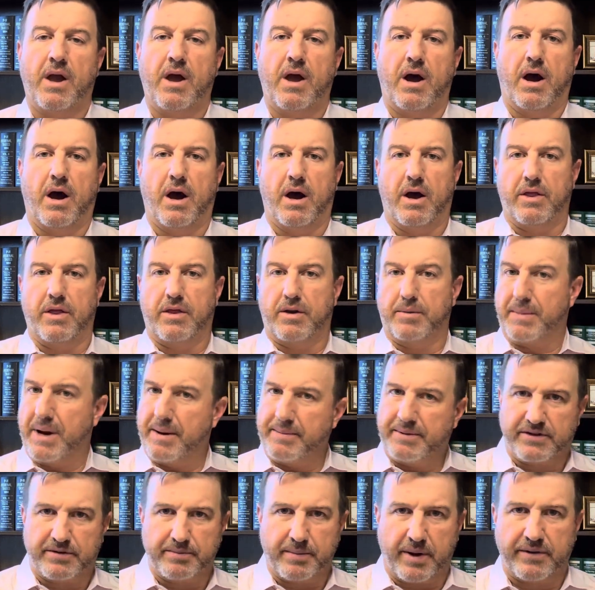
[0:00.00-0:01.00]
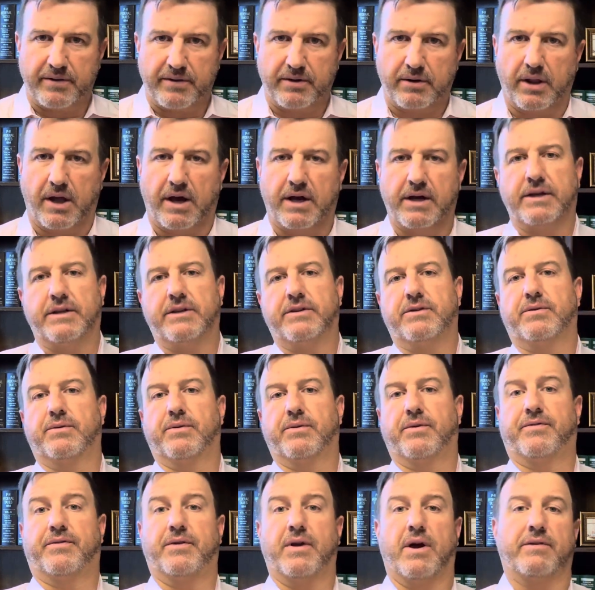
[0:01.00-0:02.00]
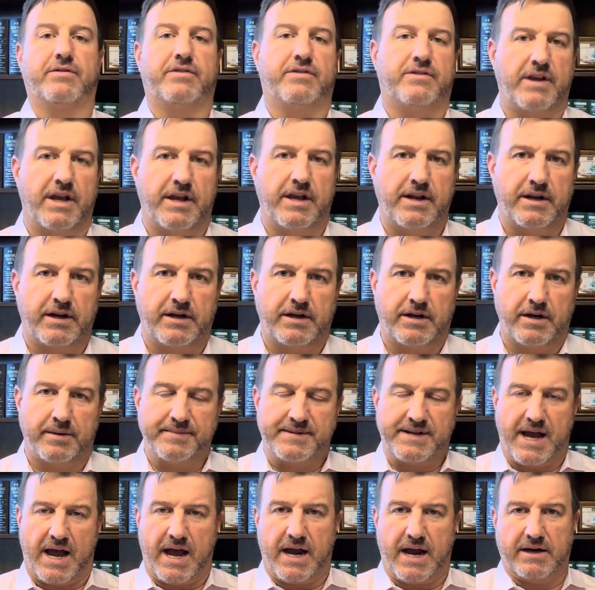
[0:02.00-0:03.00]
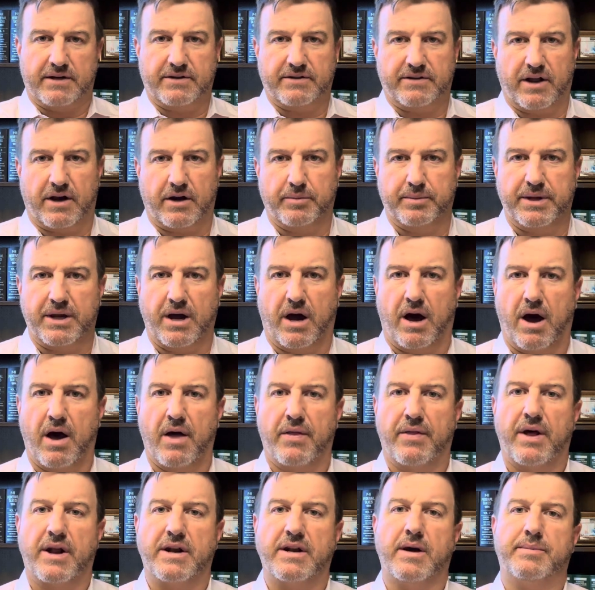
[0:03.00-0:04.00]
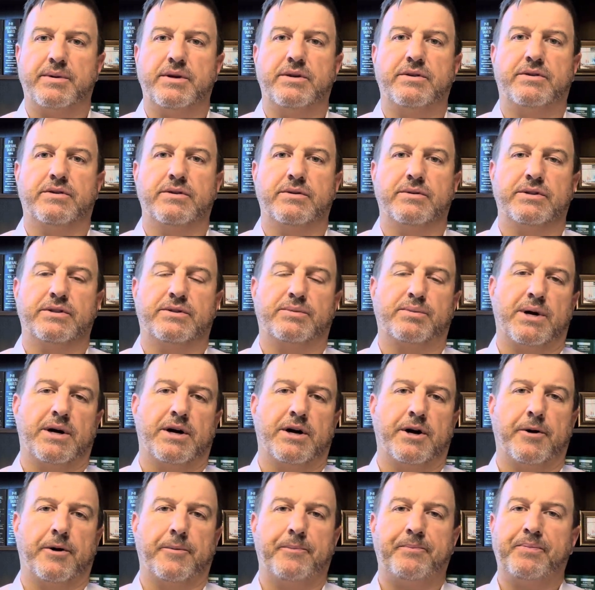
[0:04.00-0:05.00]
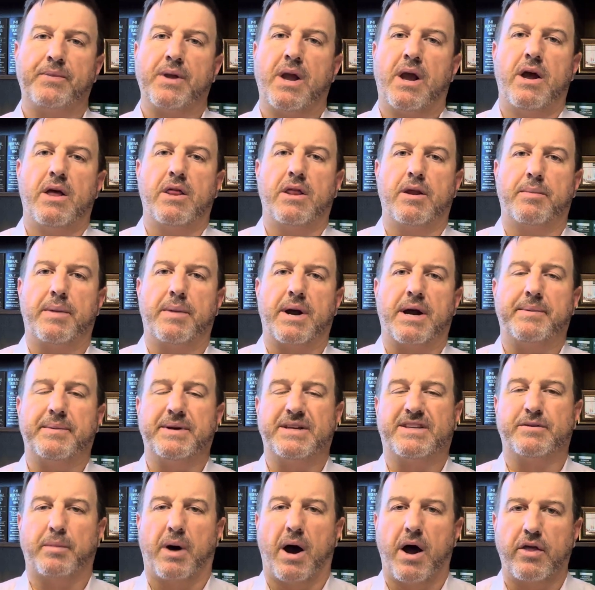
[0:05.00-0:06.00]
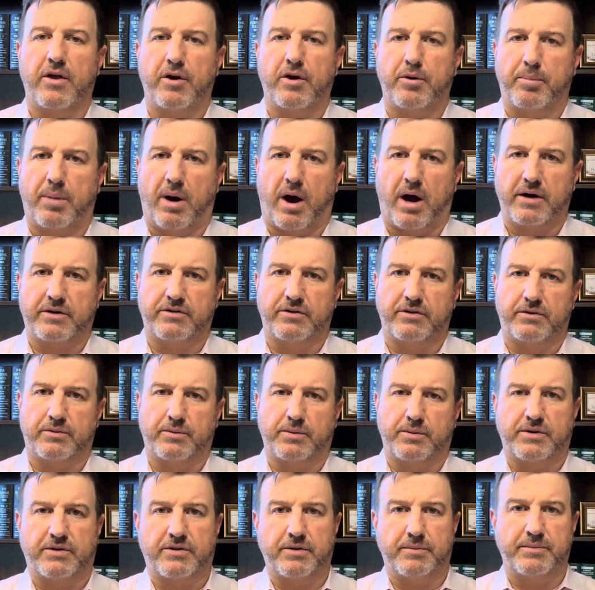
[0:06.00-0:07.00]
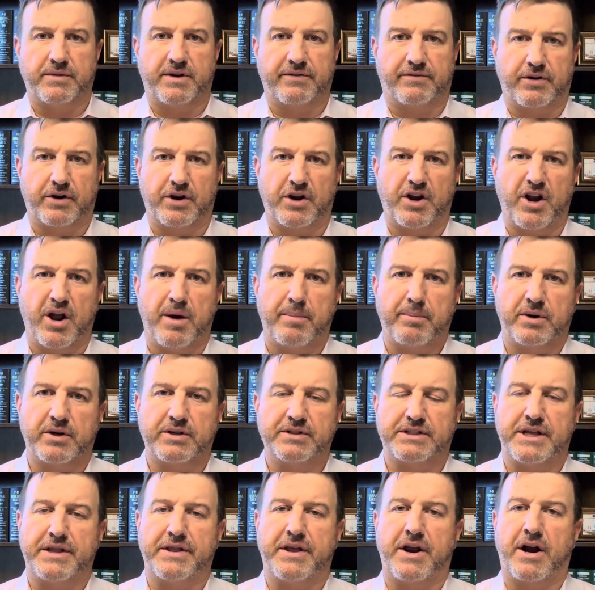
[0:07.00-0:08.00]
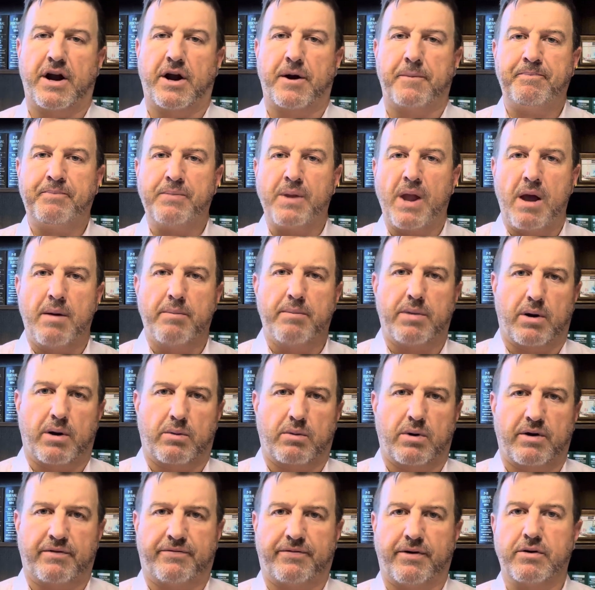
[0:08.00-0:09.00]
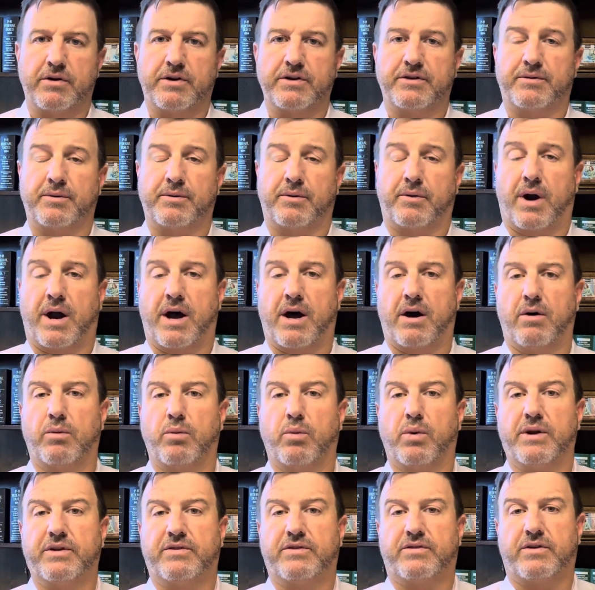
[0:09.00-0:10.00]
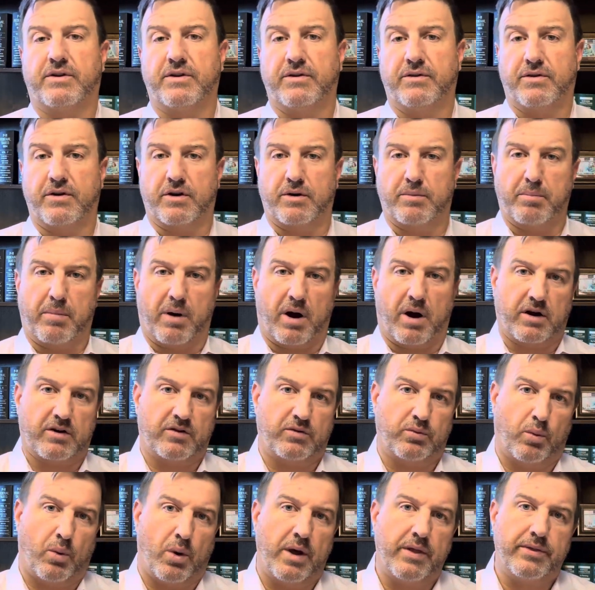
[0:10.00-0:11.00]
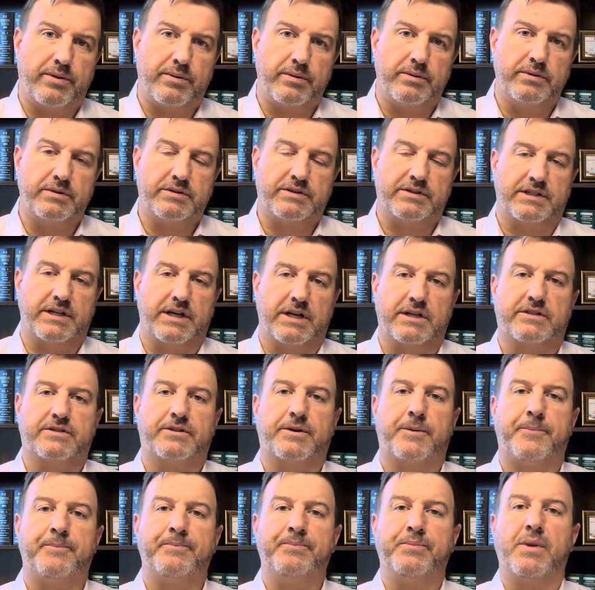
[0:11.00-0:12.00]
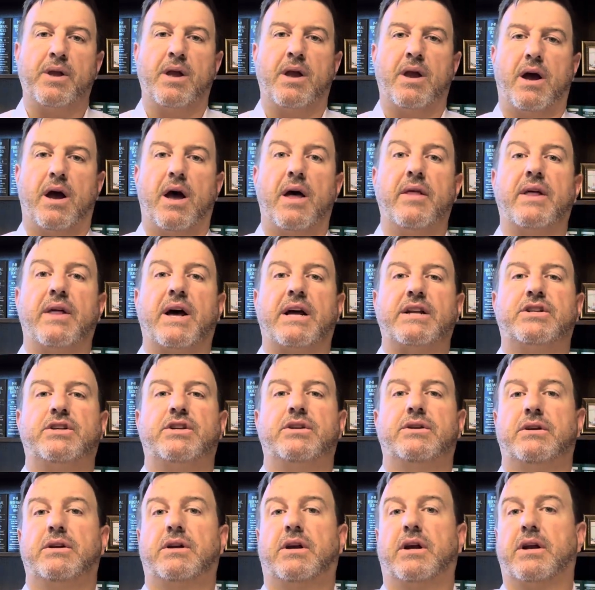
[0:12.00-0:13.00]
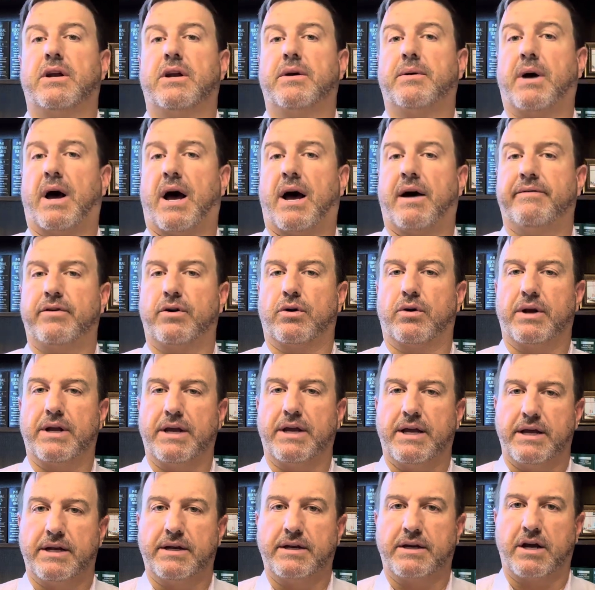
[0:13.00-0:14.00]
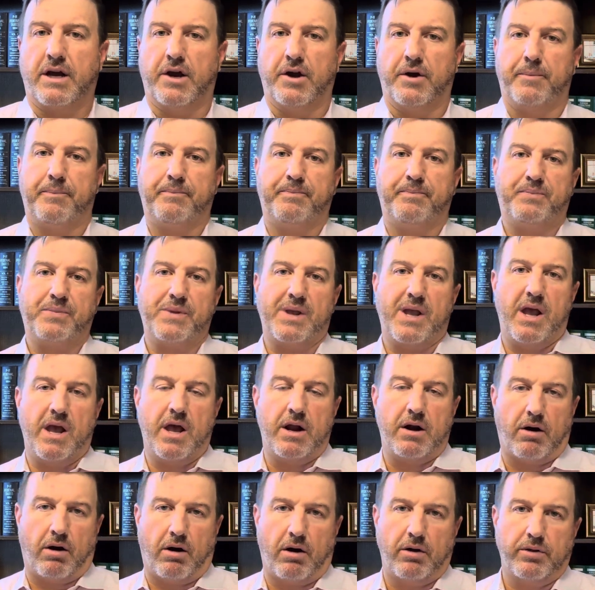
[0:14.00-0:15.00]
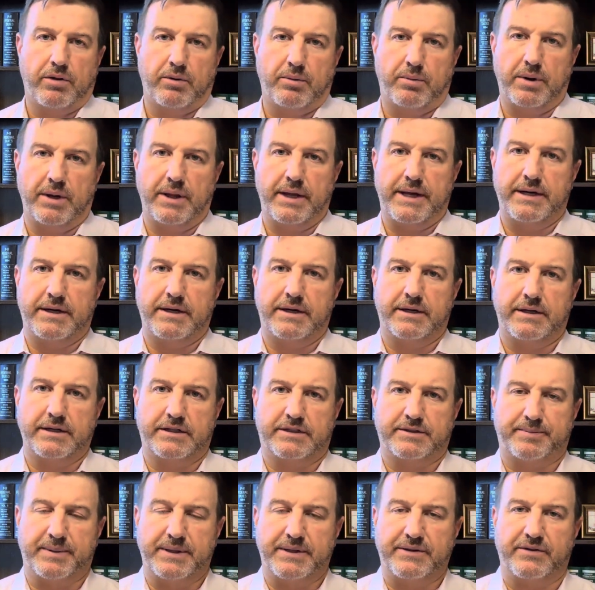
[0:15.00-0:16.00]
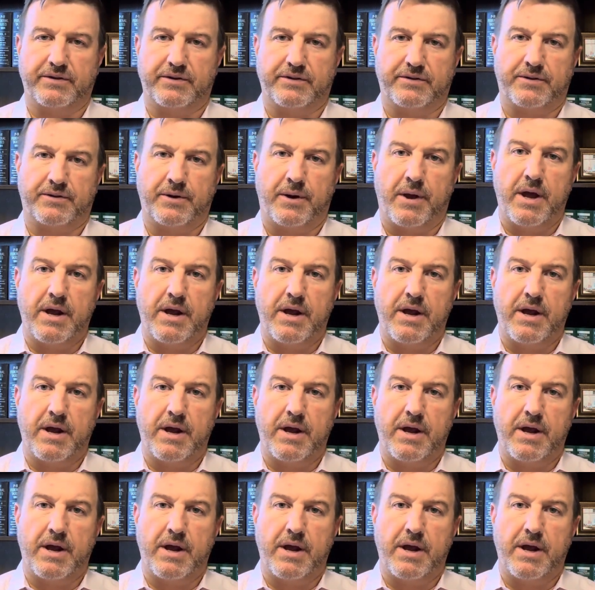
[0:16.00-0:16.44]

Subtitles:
There may be some other lines. If you have state income tax, that'll be on that W-2 as well. There might be some other boxes with some different numbers in there, but I want to focus around what's considered box 1 through 6, and that's going to have your income and all the related expenses.